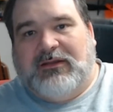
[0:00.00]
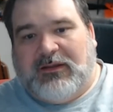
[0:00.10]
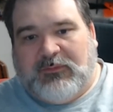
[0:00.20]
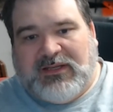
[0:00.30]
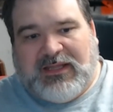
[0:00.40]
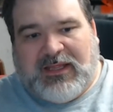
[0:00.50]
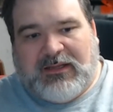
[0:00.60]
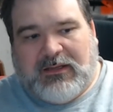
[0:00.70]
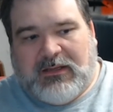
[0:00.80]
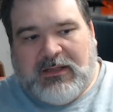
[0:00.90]
And we
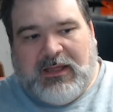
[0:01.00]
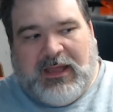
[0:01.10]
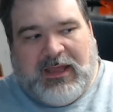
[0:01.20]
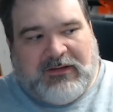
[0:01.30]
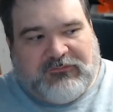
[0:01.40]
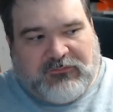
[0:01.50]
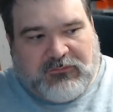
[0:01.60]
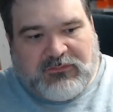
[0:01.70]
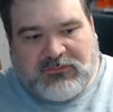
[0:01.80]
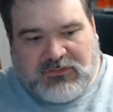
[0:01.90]
did, and it
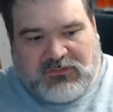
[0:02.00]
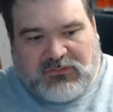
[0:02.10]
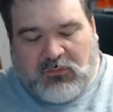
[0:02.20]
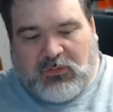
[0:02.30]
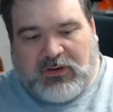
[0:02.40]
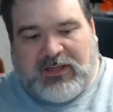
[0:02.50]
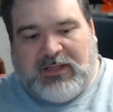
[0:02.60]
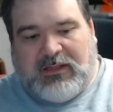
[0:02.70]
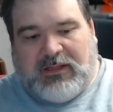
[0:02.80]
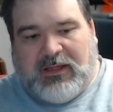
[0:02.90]
furthered the story,
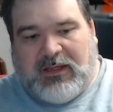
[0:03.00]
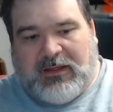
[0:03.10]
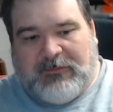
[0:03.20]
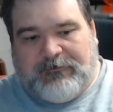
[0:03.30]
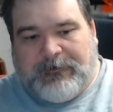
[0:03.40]
and